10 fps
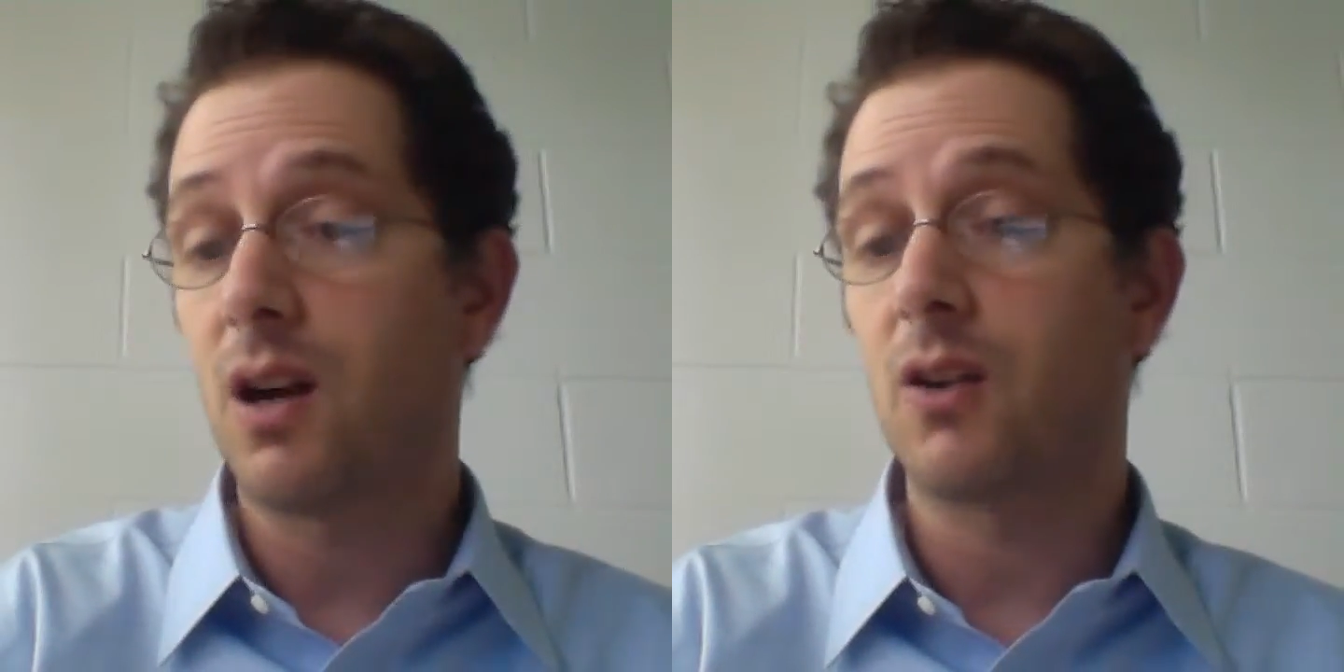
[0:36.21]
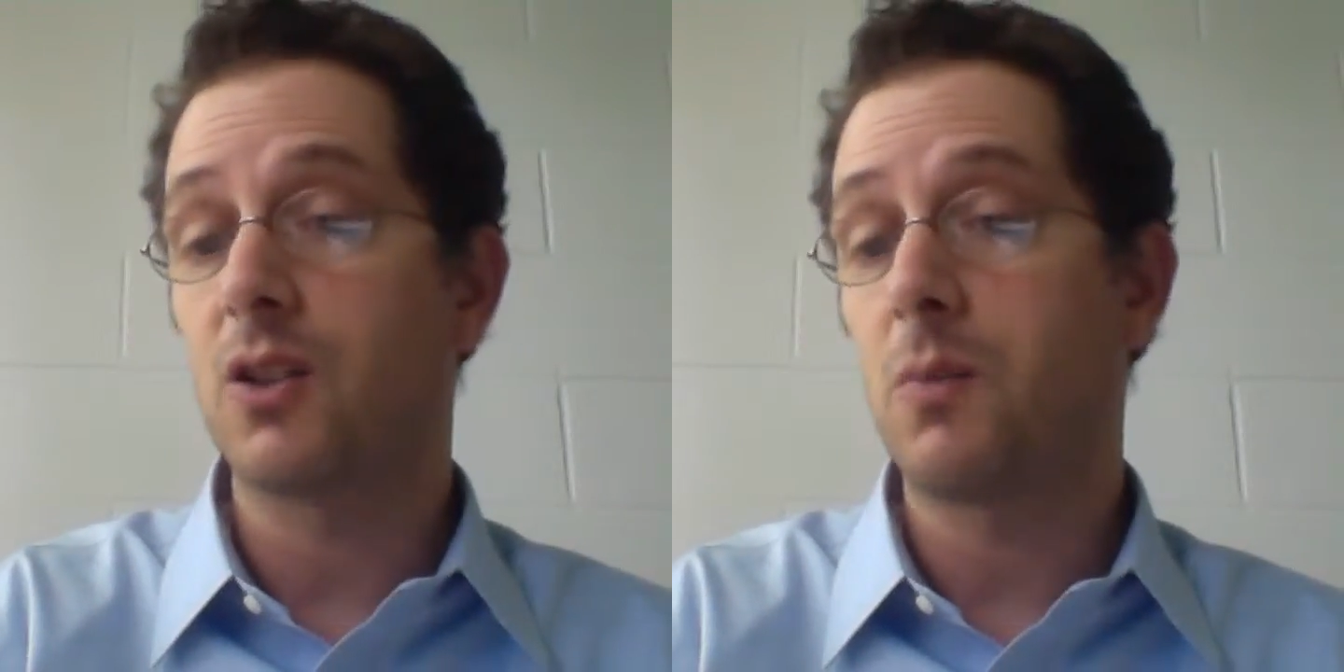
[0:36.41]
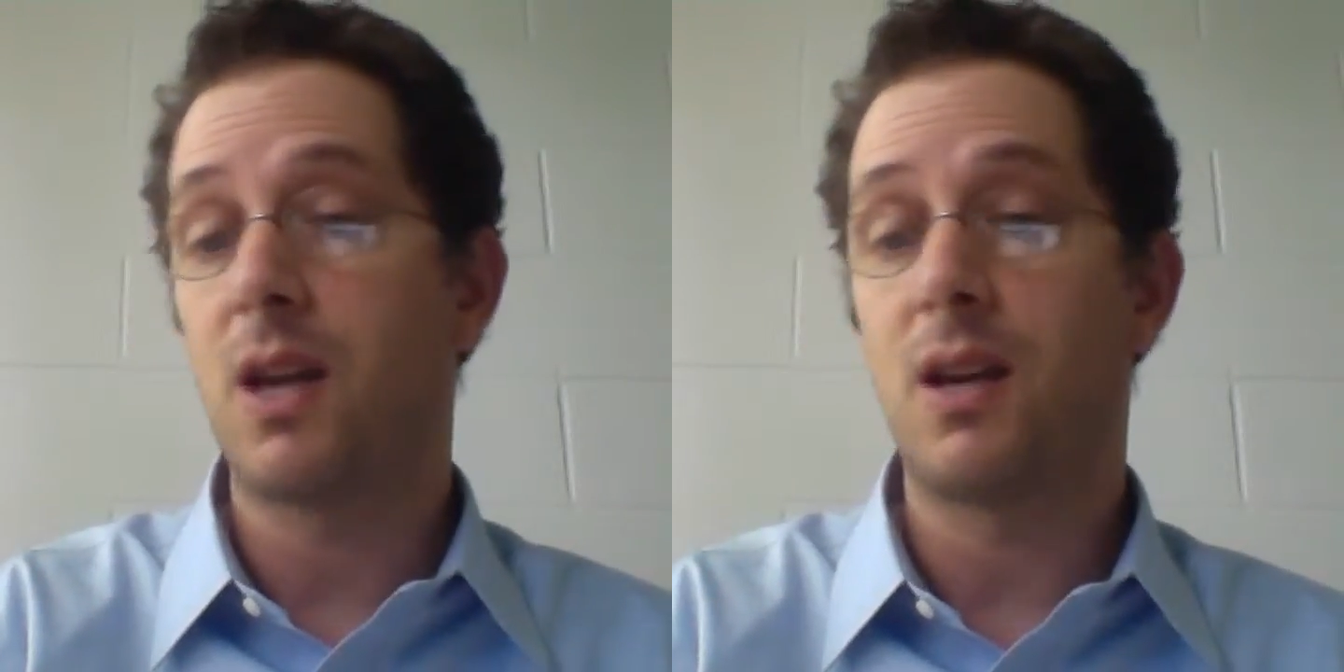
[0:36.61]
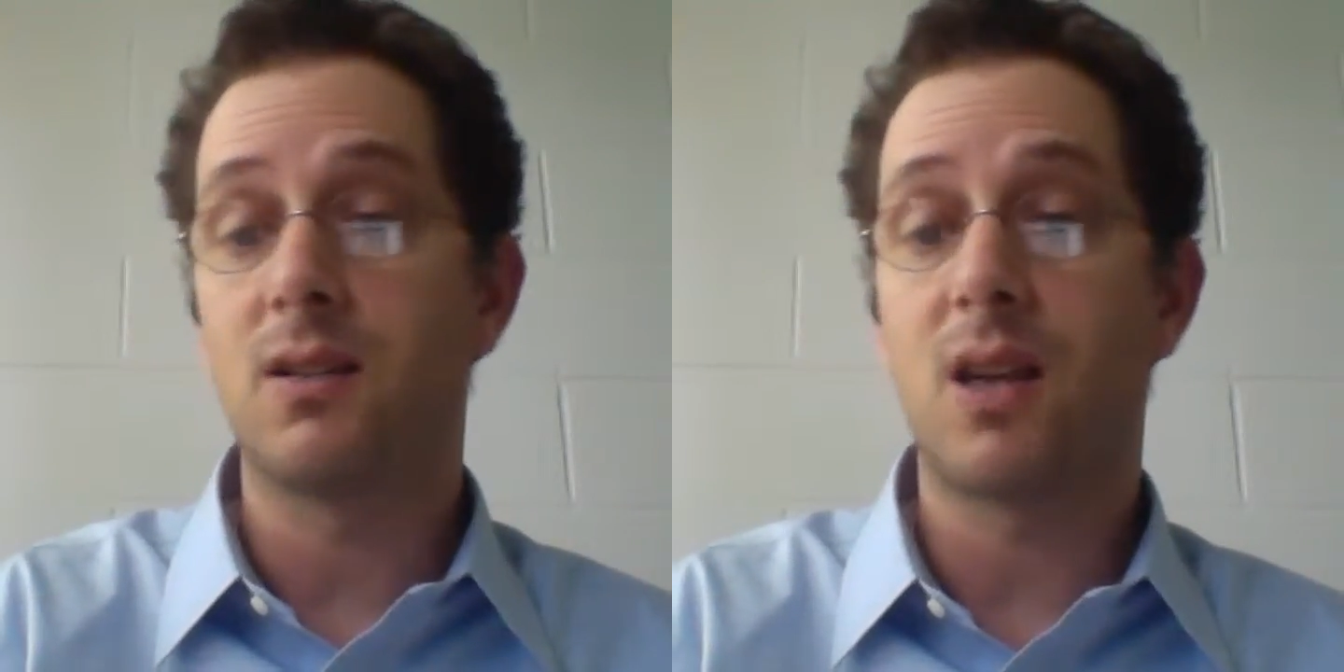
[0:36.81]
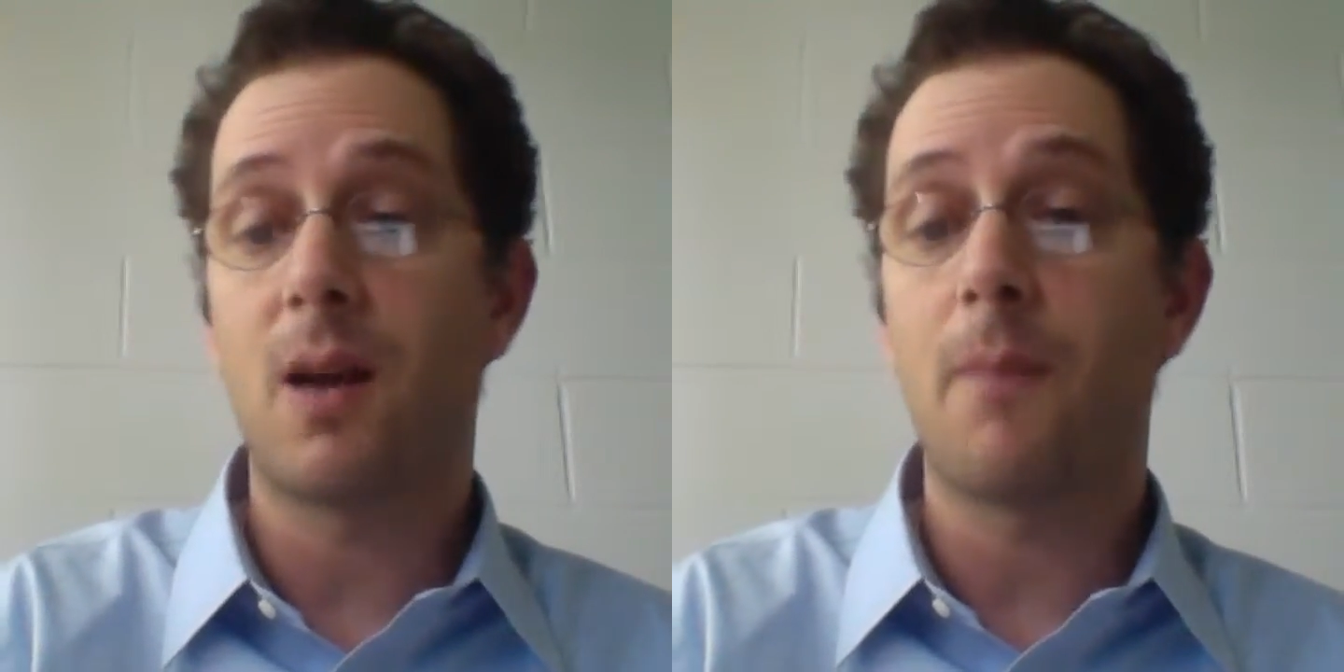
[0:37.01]
Congress made an
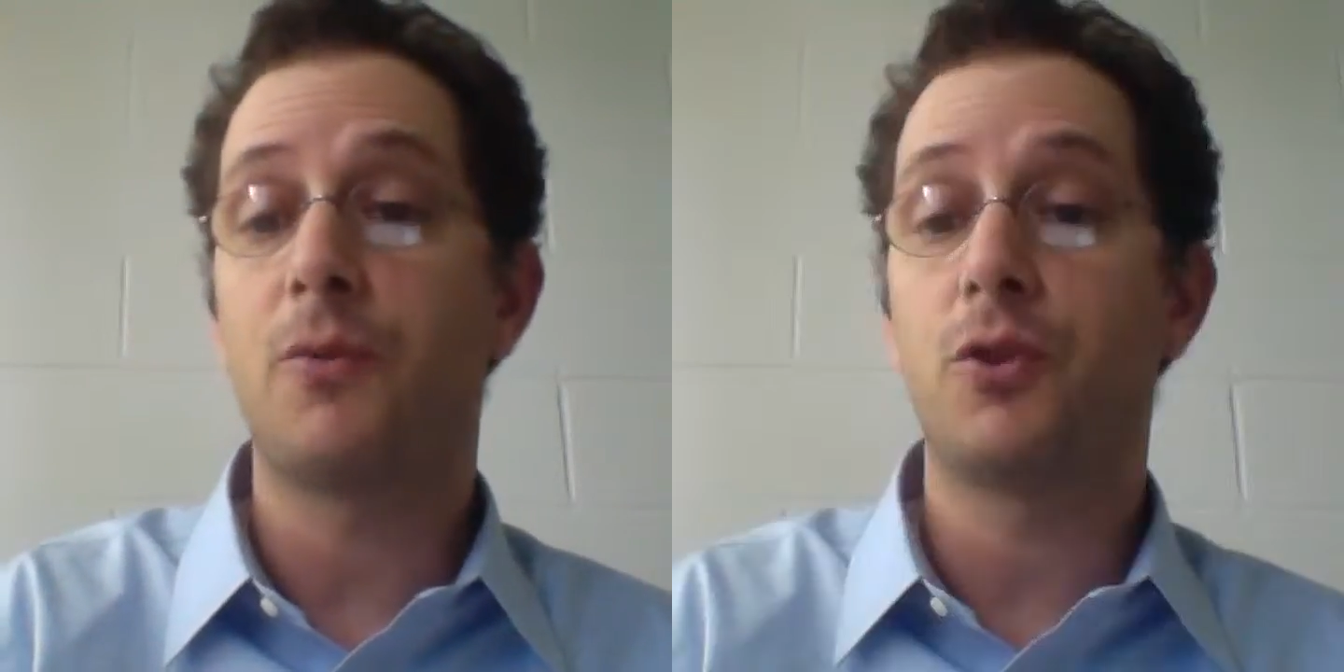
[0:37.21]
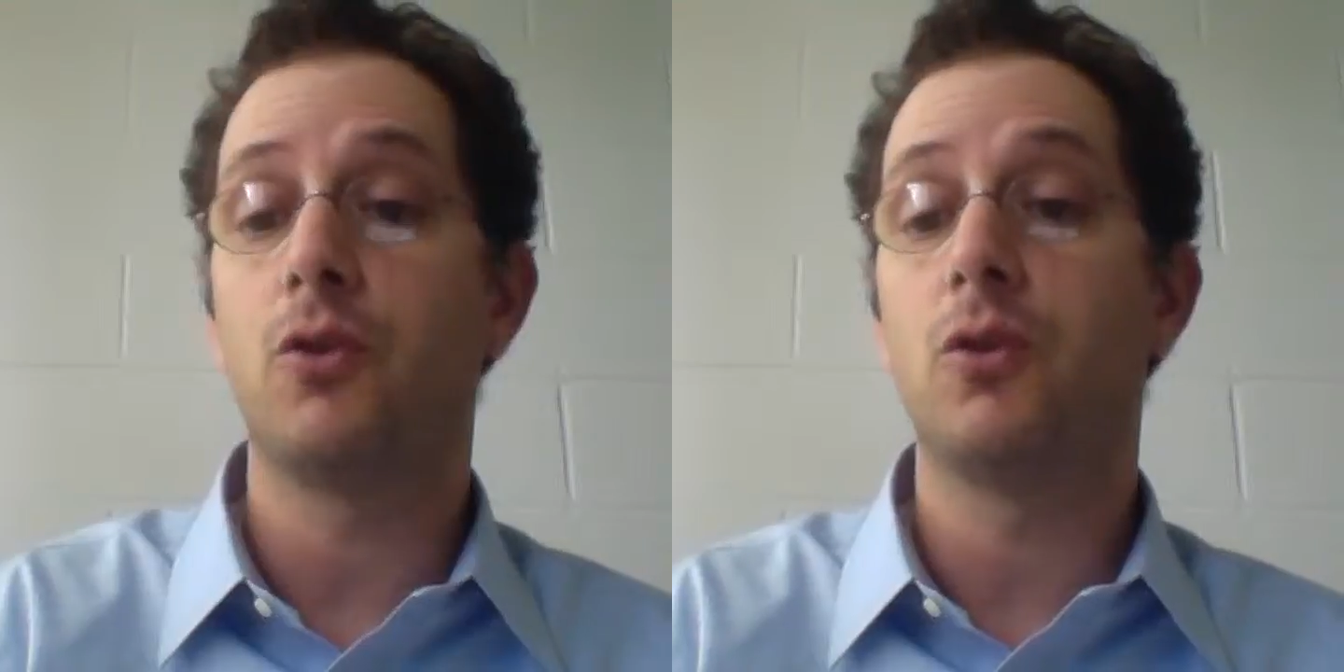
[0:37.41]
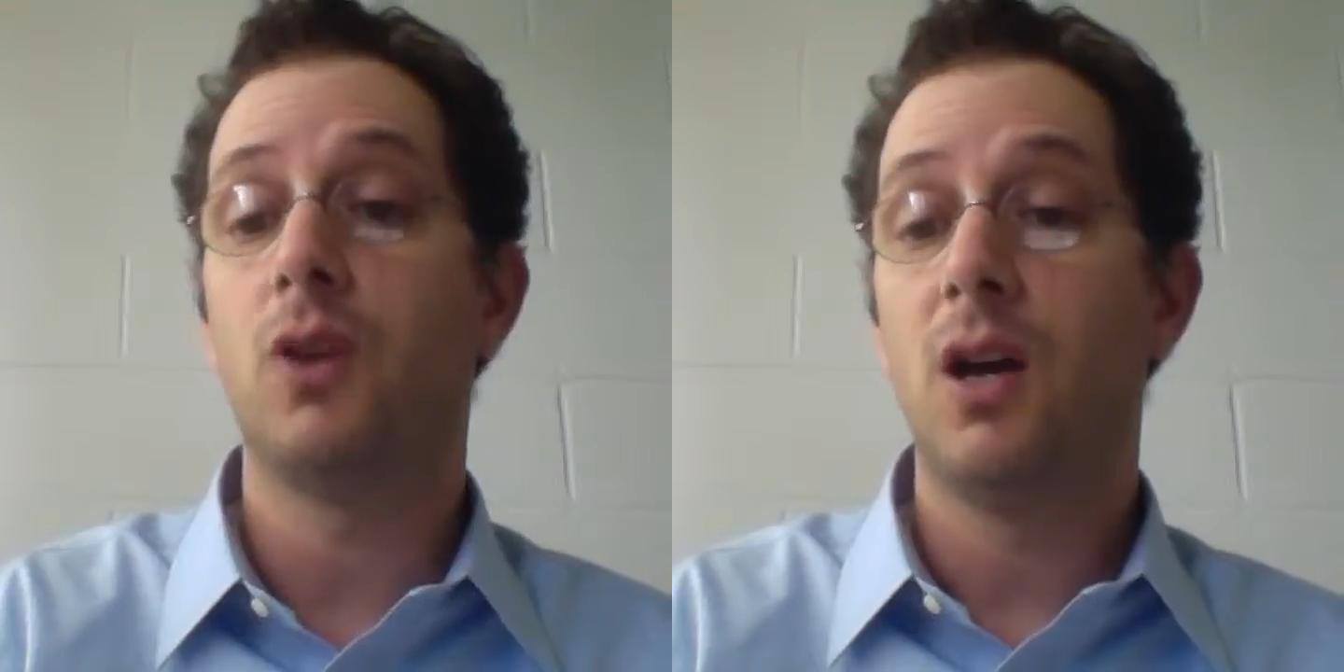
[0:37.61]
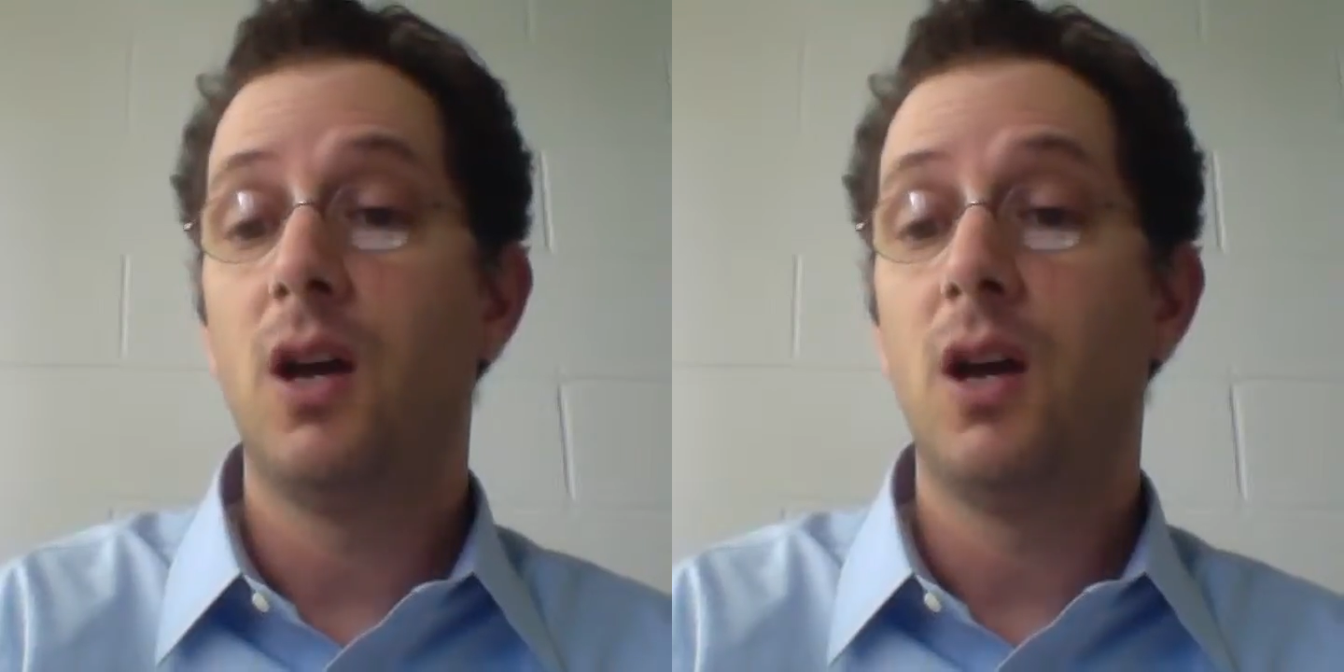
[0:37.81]
attempt to